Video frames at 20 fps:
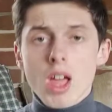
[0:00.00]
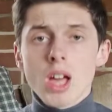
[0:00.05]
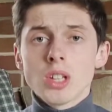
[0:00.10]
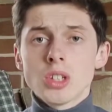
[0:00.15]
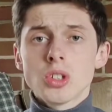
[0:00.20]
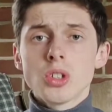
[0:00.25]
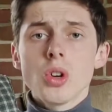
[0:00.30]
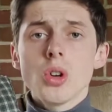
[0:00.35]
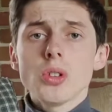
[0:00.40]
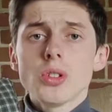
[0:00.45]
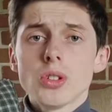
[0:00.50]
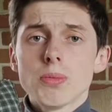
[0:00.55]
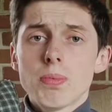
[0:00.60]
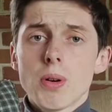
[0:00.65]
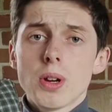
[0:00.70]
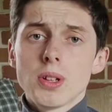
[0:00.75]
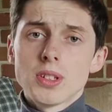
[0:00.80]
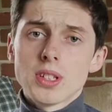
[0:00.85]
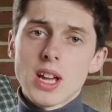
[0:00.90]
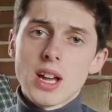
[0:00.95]
I should also
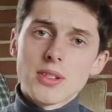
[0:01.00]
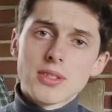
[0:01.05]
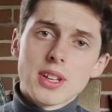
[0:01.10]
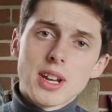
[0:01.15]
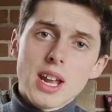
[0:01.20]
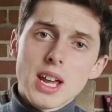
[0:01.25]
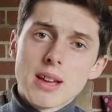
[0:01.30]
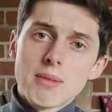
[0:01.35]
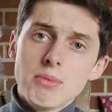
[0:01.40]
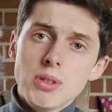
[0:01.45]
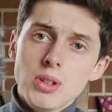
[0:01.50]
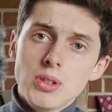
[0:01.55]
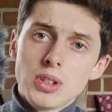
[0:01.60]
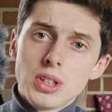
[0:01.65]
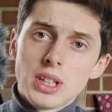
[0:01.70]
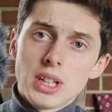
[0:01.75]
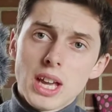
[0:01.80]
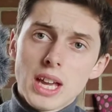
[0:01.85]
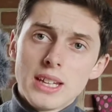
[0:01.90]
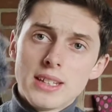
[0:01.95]
point out that I am
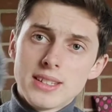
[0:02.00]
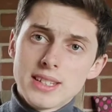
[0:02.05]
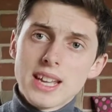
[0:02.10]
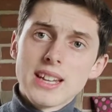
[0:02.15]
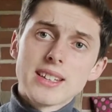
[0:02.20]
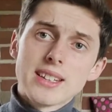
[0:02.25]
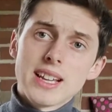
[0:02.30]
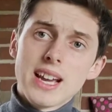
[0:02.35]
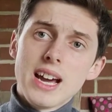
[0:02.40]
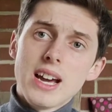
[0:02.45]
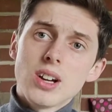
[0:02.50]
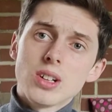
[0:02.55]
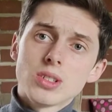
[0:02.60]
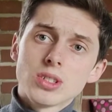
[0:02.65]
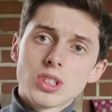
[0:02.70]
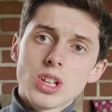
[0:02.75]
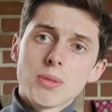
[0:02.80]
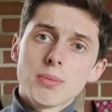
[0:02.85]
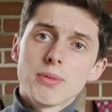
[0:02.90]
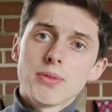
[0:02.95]
using a deadcat on
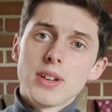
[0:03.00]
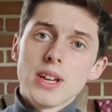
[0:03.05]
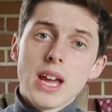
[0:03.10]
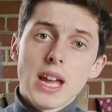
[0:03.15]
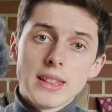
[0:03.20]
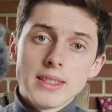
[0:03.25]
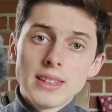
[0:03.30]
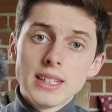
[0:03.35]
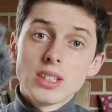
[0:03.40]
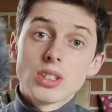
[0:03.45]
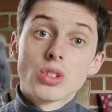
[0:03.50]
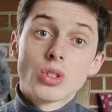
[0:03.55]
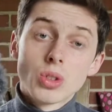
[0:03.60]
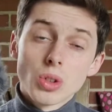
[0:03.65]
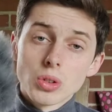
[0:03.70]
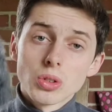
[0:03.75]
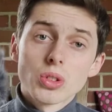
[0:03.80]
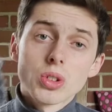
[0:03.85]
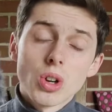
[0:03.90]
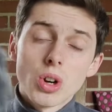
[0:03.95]
top of it, and this
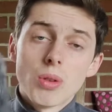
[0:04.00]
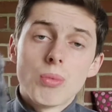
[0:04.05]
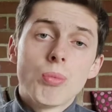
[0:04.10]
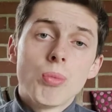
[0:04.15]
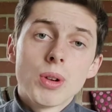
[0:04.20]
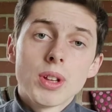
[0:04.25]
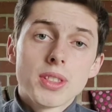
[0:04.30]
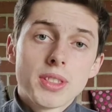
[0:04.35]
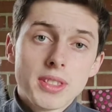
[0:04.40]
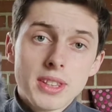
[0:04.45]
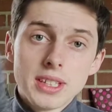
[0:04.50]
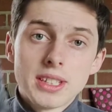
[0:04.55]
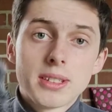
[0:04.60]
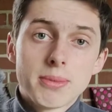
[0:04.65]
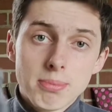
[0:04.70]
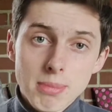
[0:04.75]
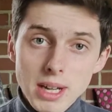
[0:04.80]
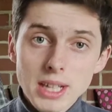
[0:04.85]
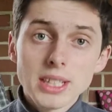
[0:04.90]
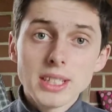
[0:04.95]
does come with this
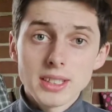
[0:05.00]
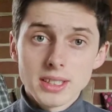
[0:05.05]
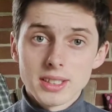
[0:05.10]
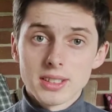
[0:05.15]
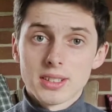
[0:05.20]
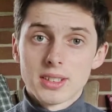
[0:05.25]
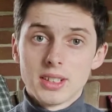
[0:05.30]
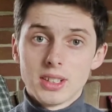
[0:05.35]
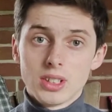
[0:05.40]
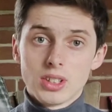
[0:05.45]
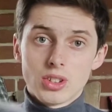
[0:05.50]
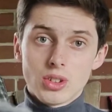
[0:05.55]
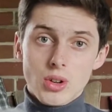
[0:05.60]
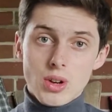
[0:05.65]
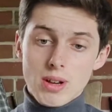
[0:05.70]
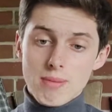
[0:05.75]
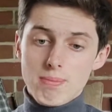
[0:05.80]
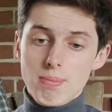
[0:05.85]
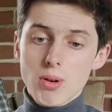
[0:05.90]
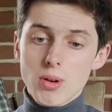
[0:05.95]
mic. So
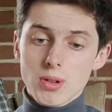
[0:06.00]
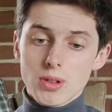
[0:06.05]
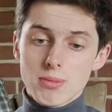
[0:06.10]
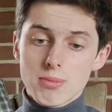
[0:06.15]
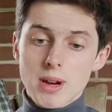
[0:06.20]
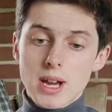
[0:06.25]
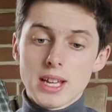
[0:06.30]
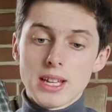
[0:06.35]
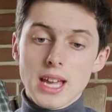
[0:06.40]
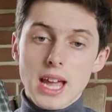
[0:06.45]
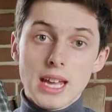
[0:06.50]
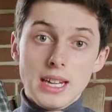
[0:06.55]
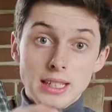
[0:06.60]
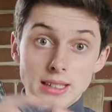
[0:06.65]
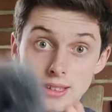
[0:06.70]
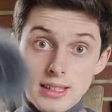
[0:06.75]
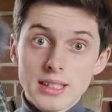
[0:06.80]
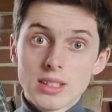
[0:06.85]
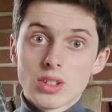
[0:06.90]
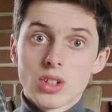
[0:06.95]
I bought the mic and
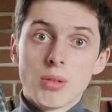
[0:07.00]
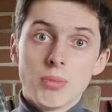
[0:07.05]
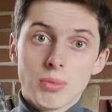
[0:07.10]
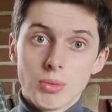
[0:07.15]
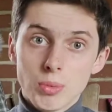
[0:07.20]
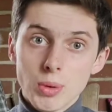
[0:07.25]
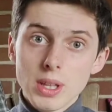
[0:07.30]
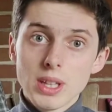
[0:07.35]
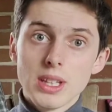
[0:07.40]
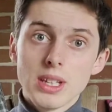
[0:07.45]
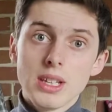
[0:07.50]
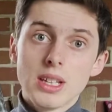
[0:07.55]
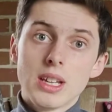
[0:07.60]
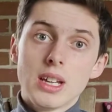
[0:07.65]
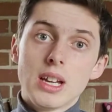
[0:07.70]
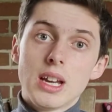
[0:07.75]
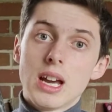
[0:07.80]
this comes with it.